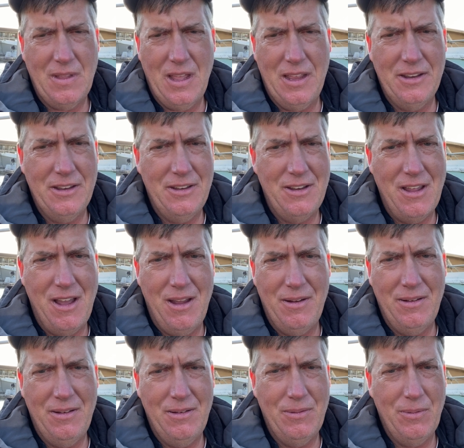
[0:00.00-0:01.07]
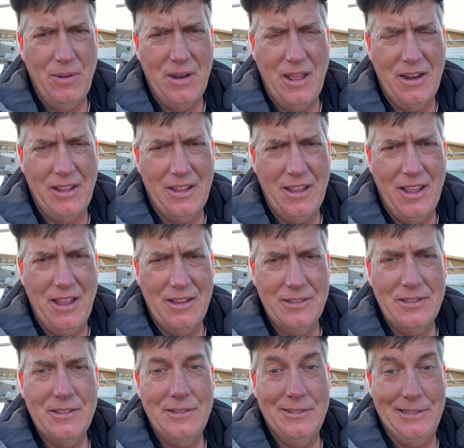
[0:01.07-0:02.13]
I did not run out of
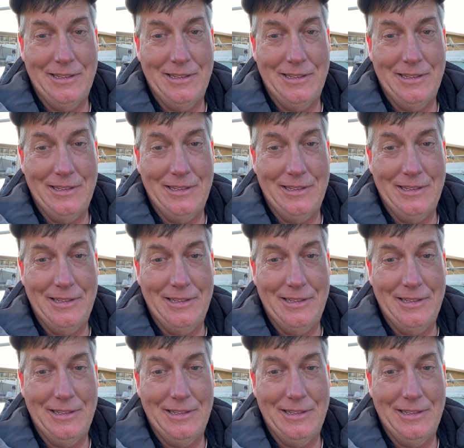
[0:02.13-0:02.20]
gas.